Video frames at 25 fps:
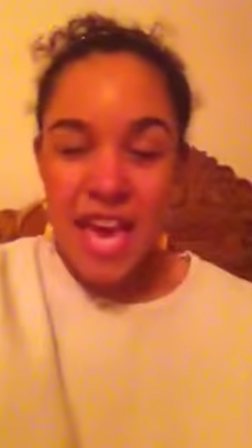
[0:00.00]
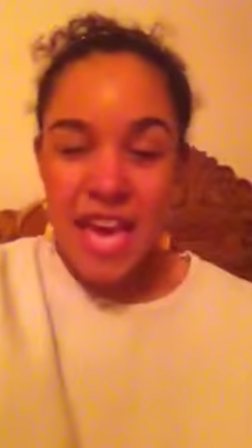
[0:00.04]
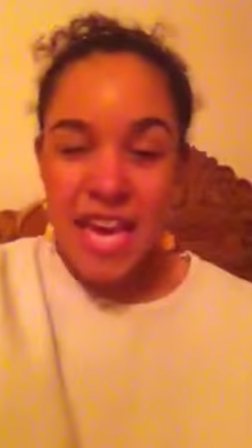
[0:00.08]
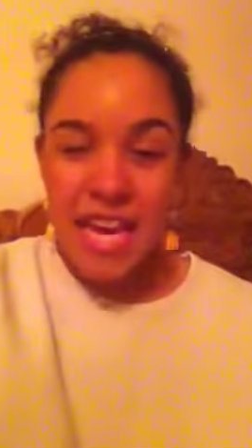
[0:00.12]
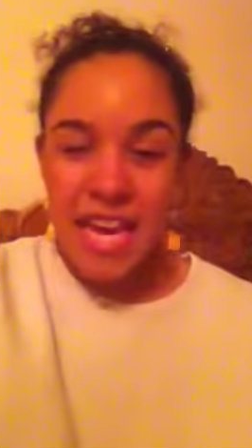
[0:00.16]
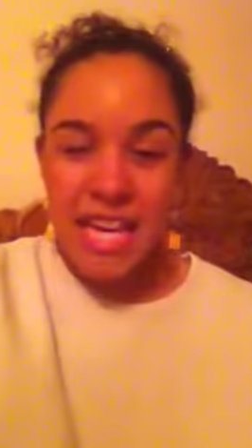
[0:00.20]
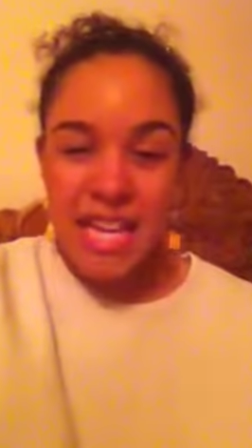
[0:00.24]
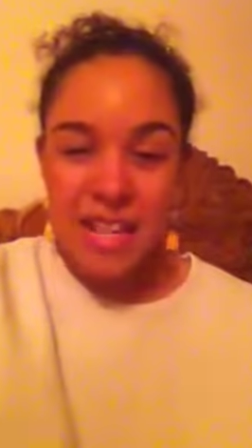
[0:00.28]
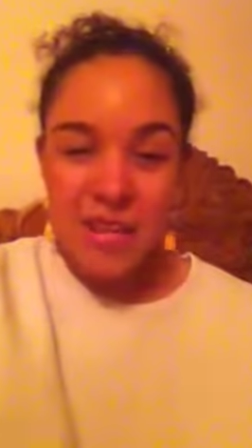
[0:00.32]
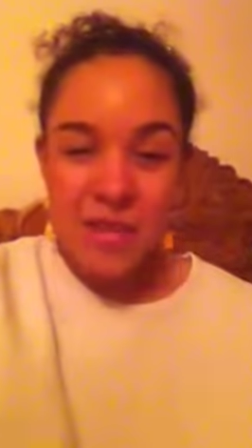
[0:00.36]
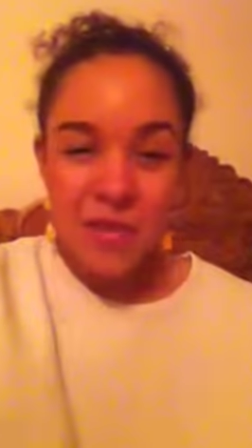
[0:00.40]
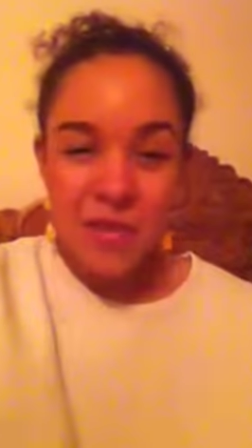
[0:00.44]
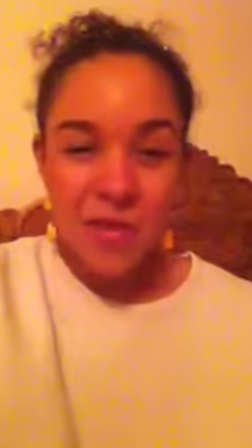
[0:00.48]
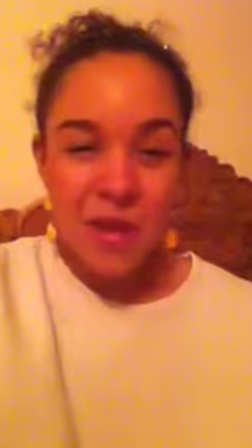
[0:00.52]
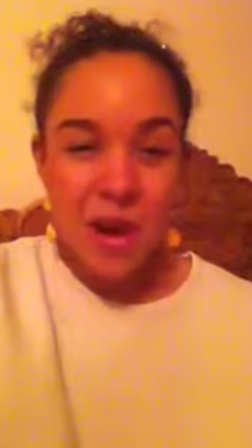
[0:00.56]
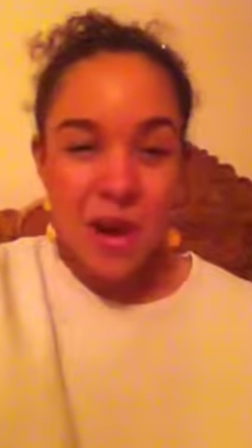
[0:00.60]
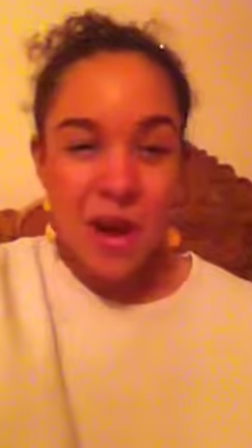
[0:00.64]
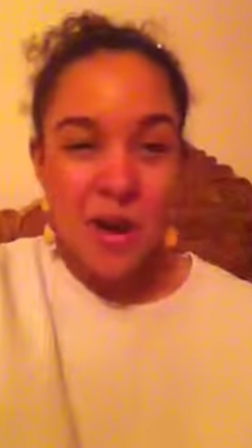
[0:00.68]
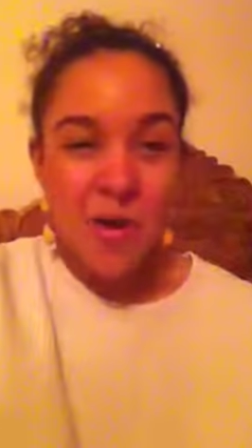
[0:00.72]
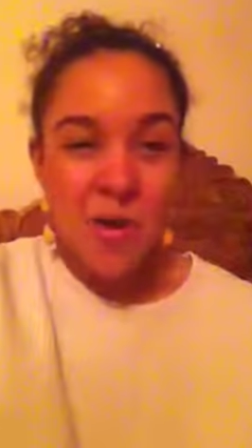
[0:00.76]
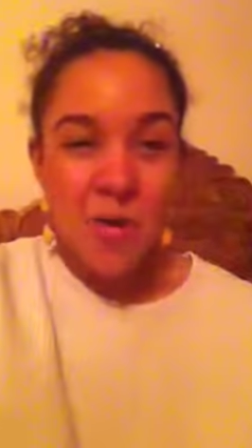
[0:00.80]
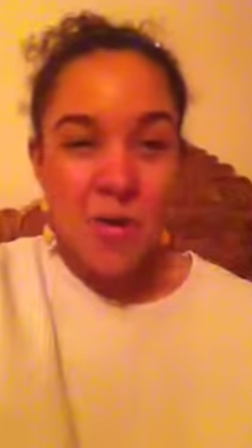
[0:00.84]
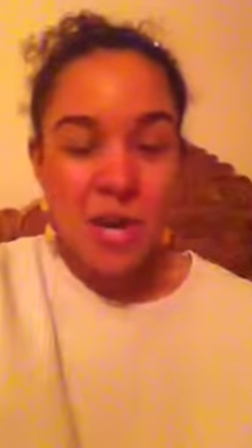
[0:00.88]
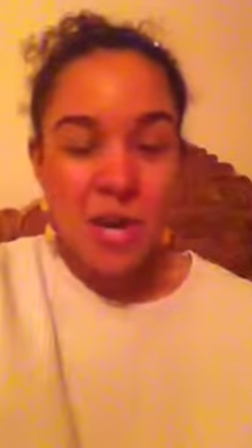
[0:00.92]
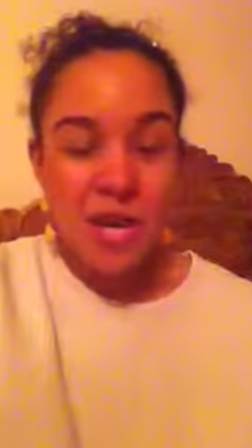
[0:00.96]
In the
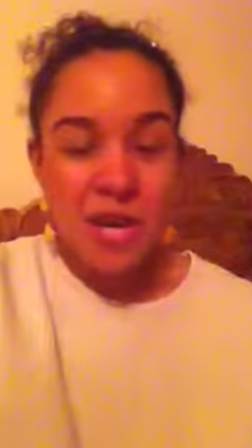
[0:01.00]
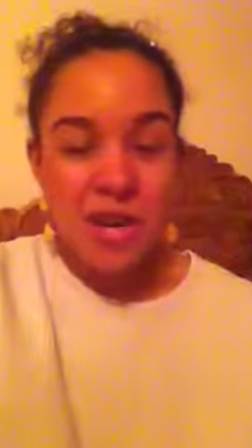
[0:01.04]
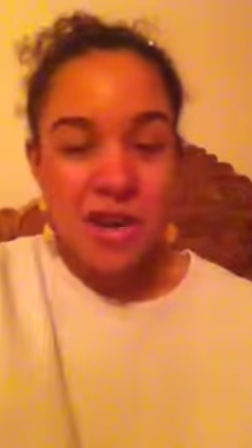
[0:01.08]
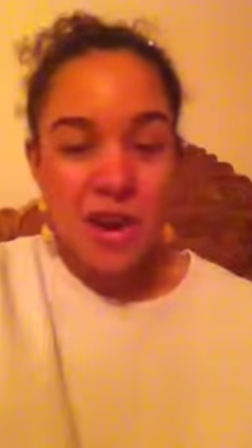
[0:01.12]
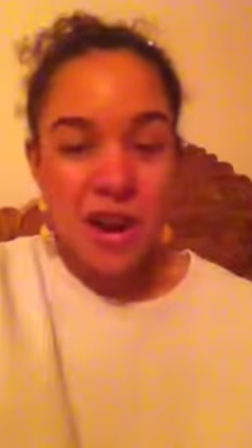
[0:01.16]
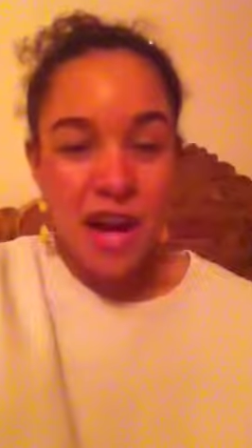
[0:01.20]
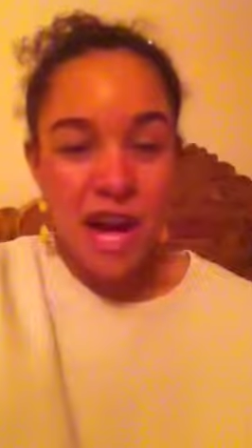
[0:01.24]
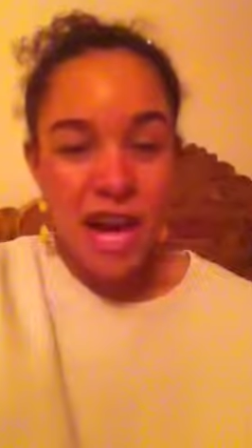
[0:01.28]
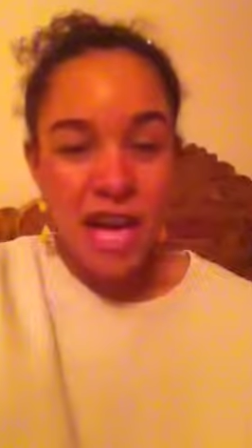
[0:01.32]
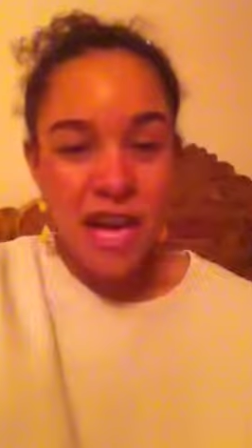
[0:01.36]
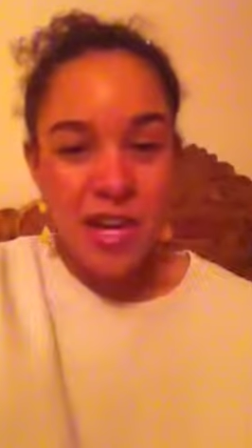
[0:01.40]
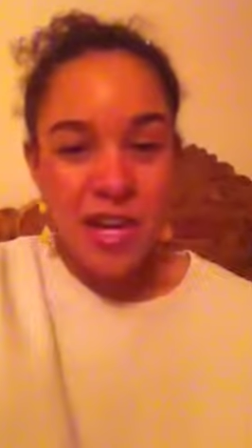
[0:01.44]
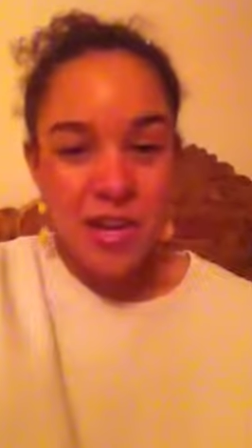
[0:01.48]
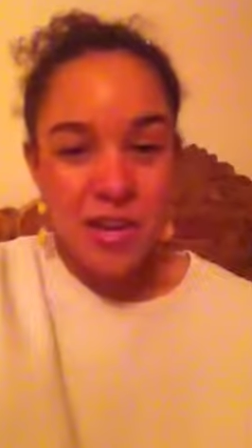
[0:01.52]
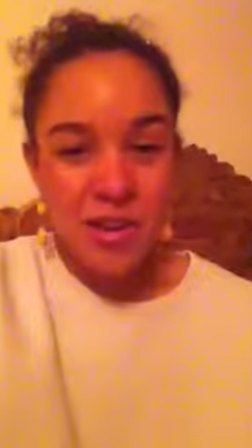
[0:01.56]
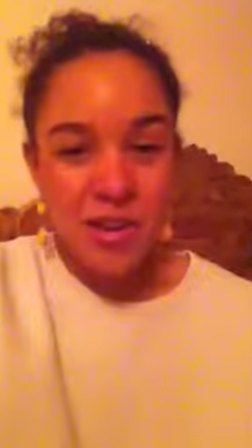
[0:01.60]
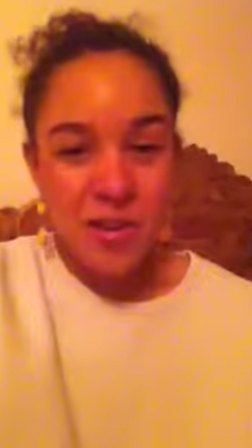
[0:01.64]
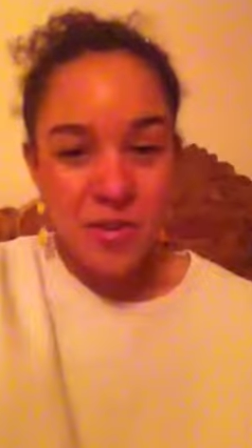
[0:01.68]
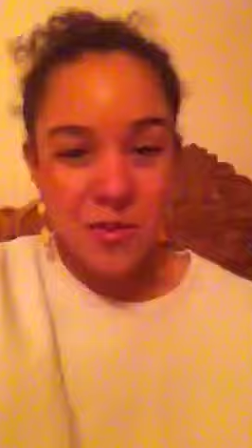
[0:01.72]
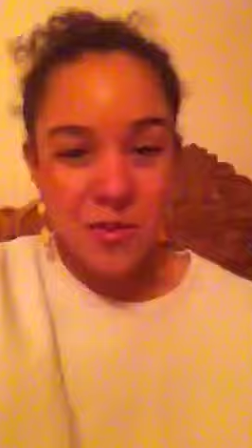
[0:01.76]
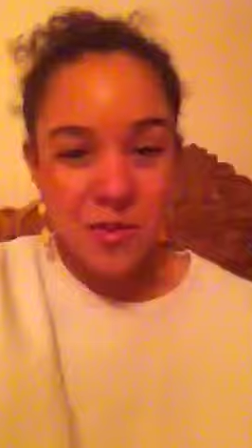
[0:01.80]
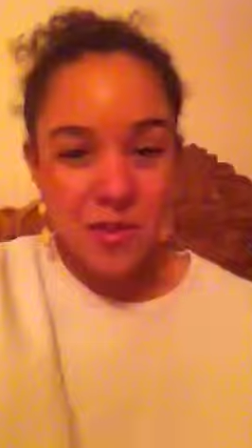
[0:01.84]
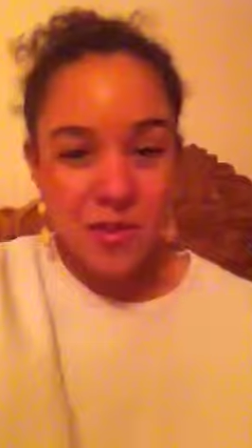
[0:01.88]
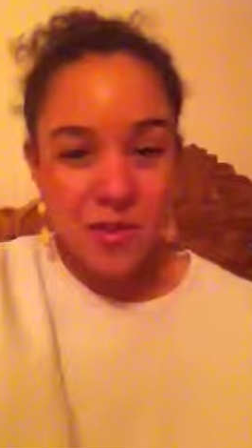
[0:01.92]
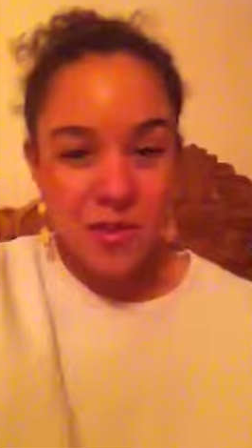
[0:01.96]
fall, winter, I
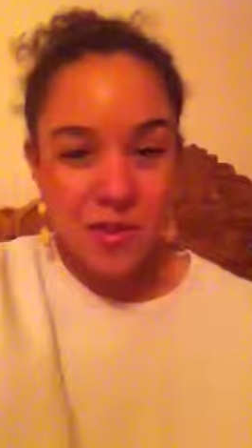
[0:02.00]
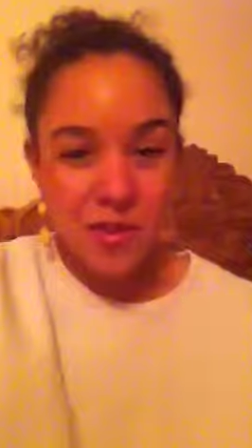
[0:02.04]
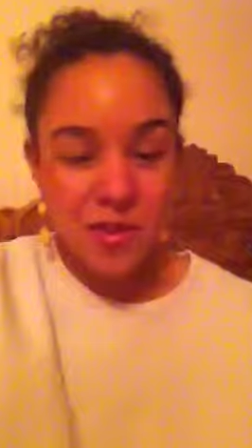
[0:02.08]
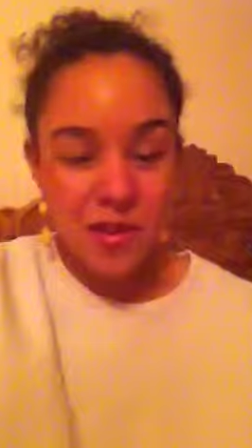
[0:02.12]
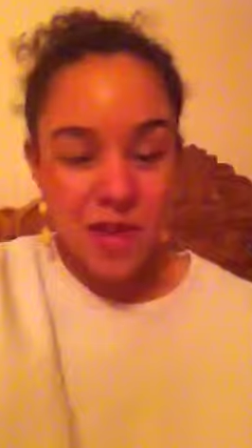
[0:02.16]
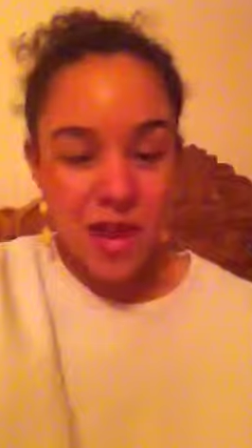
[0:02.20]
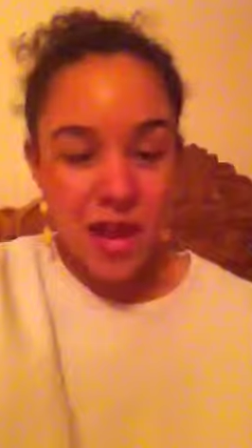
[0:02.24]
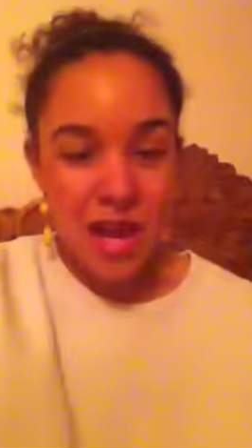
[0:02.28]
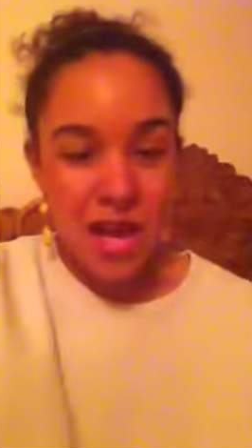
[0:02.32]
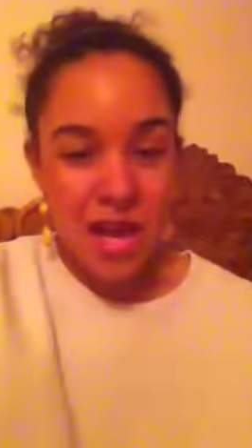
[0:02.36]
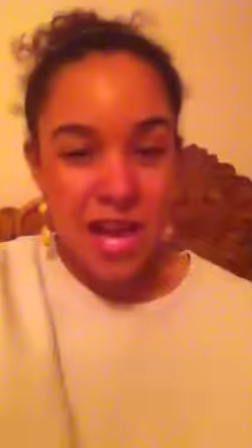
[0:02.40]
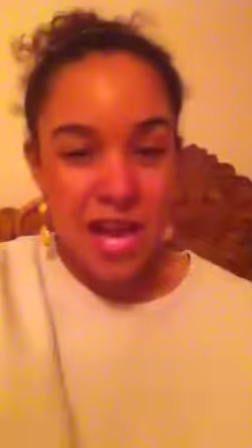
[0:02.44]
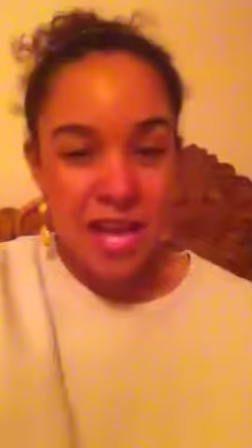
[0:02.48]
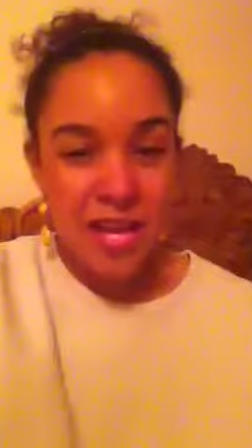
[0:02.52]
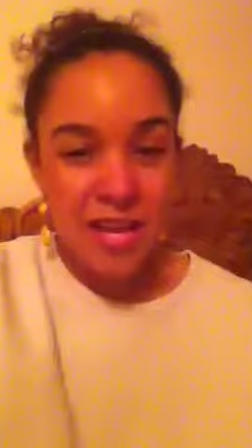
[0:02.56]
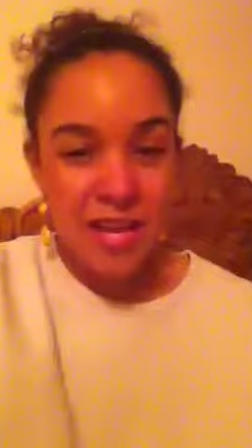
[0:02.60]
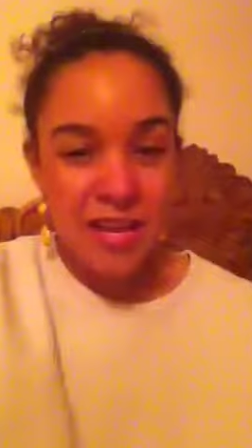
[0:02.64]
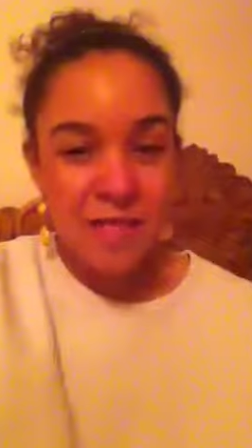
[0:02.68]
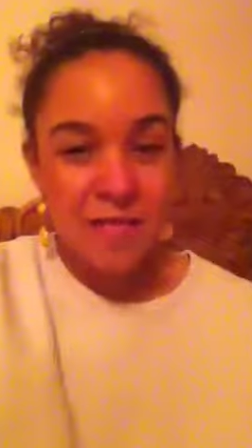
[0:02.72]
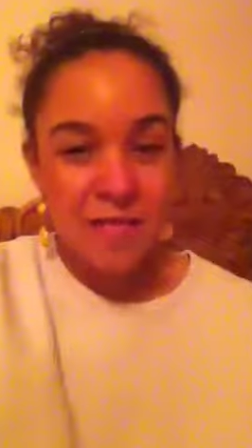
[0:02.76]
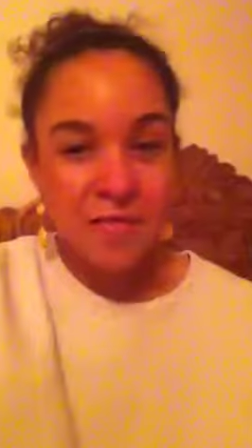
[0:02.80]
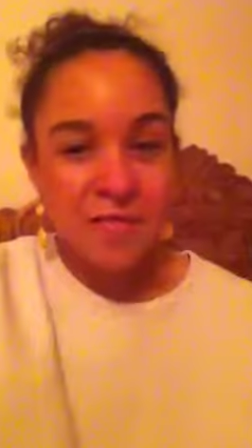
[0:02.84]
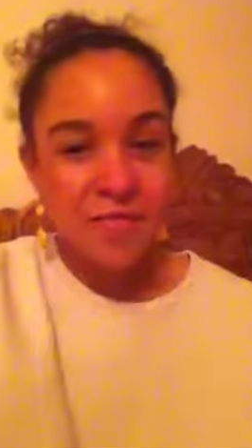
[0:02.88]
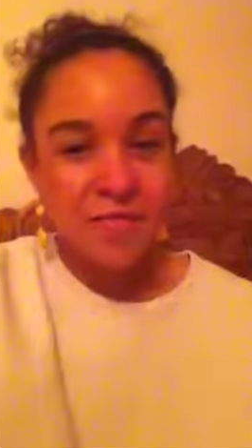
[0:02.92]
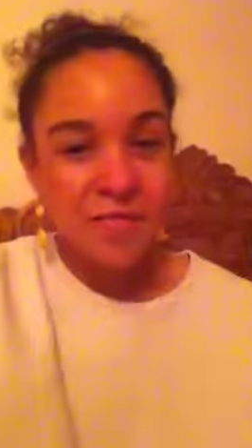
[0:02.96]
go for a